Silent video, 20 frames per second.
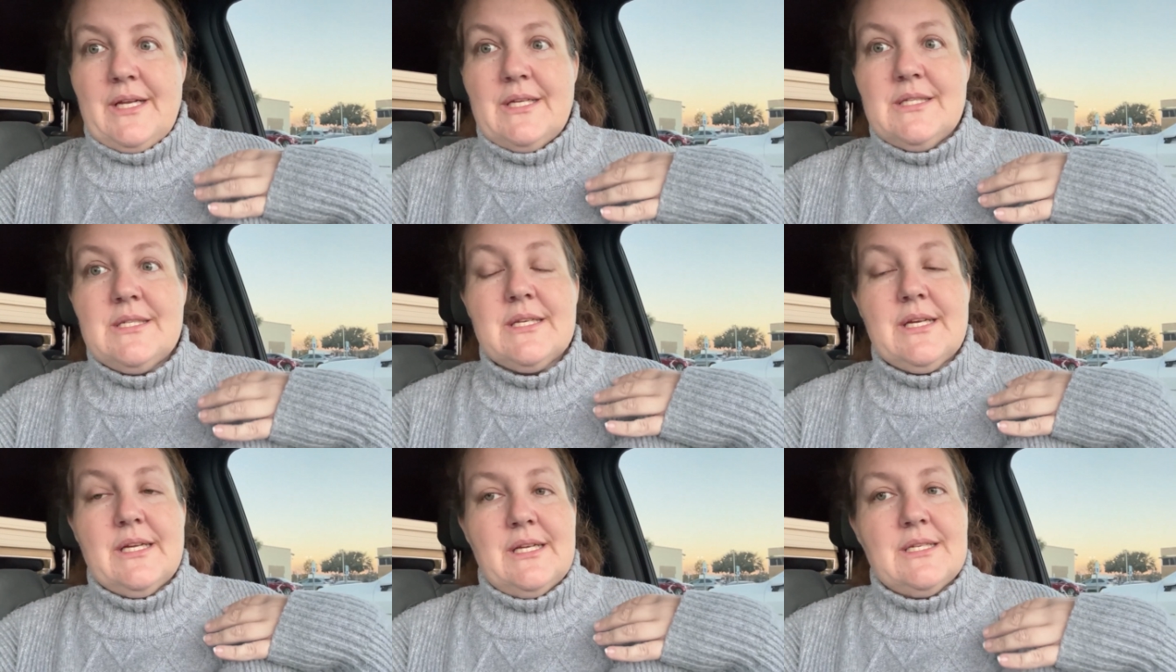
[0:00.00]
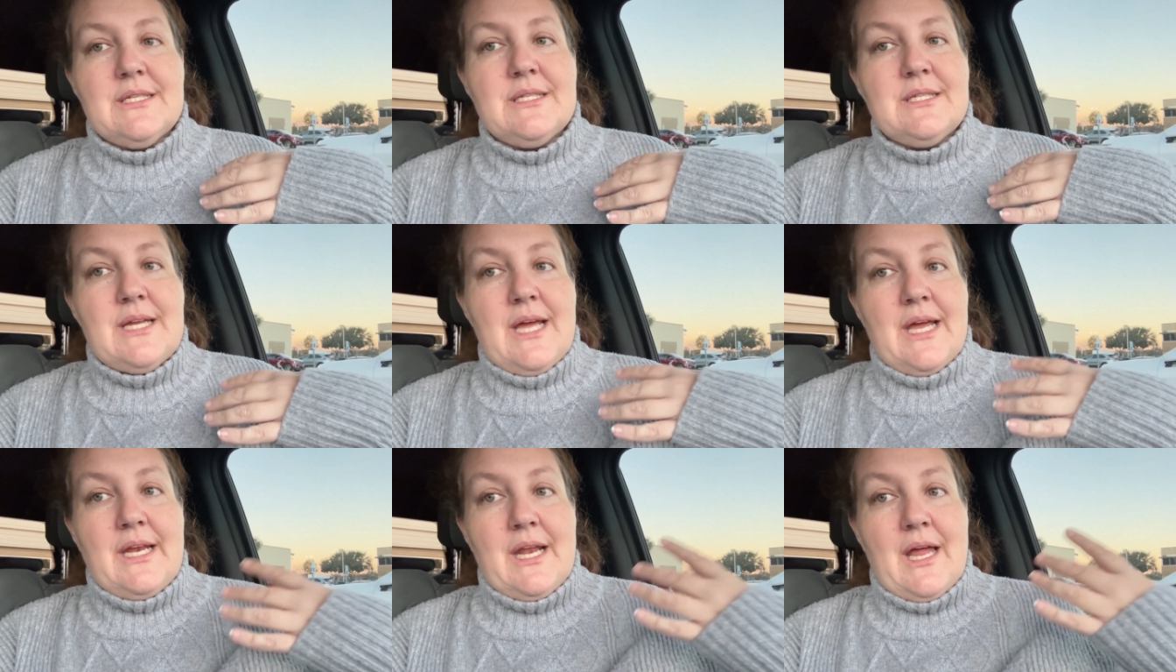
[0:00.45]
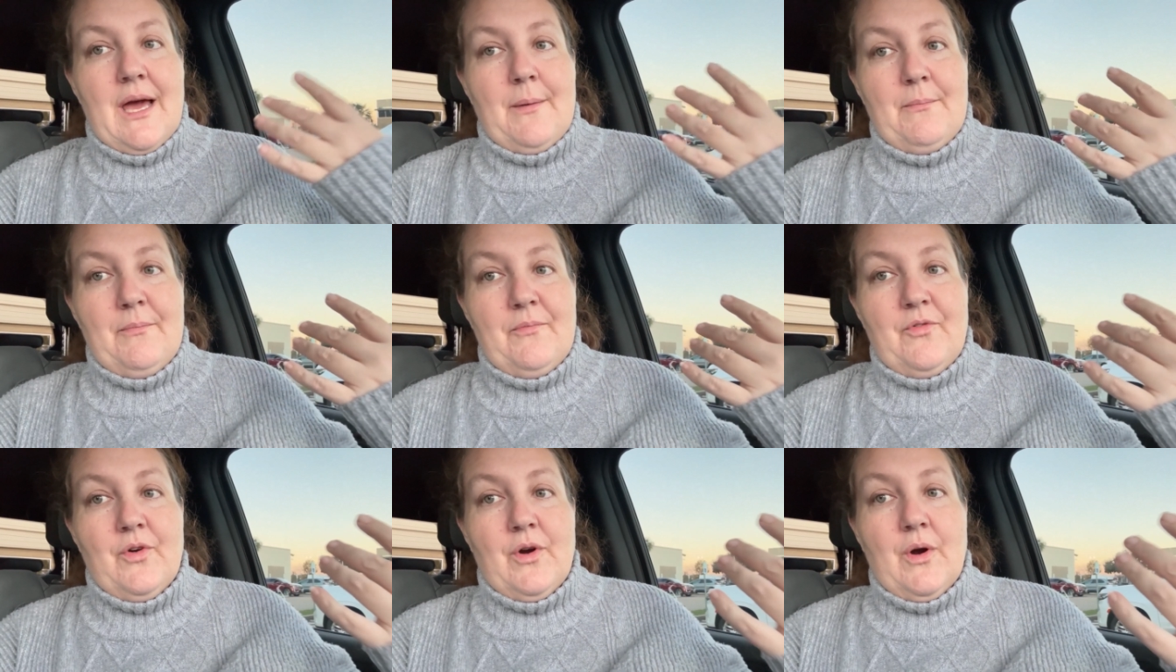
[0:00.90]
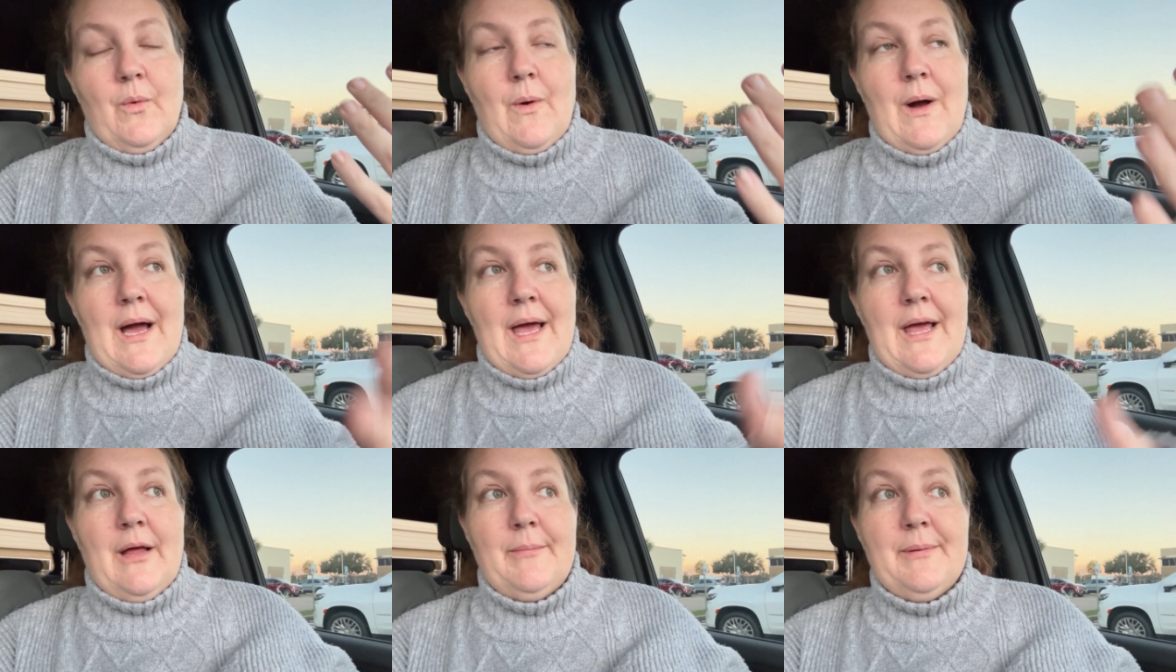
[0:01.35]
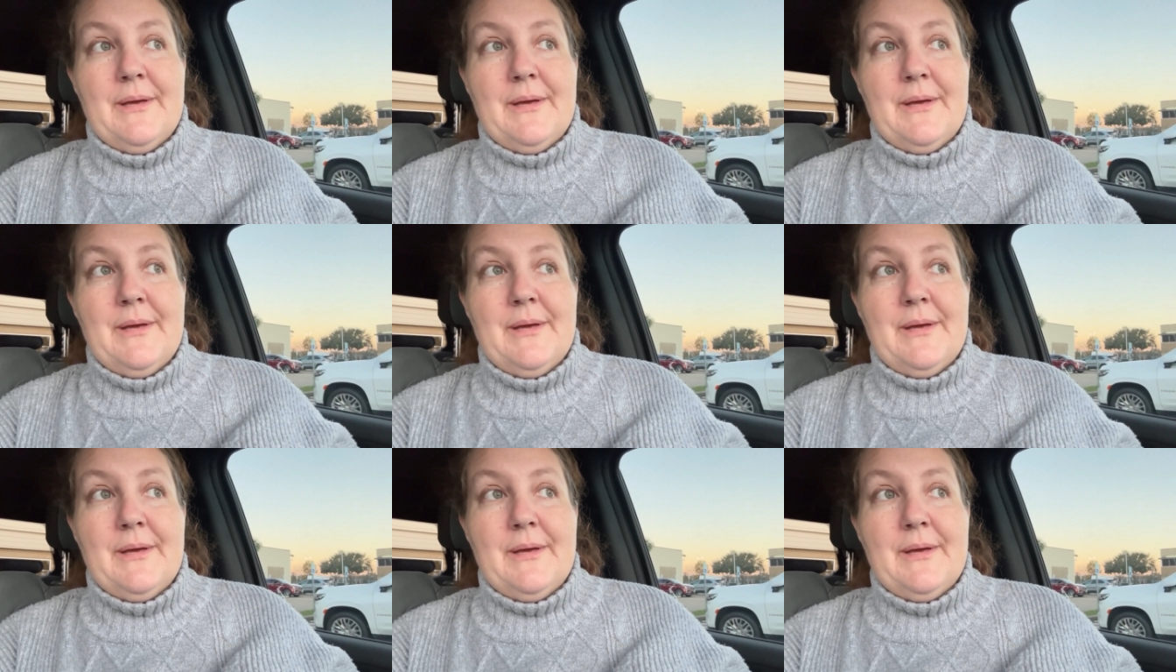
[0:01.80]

it's going to stay numb for a while,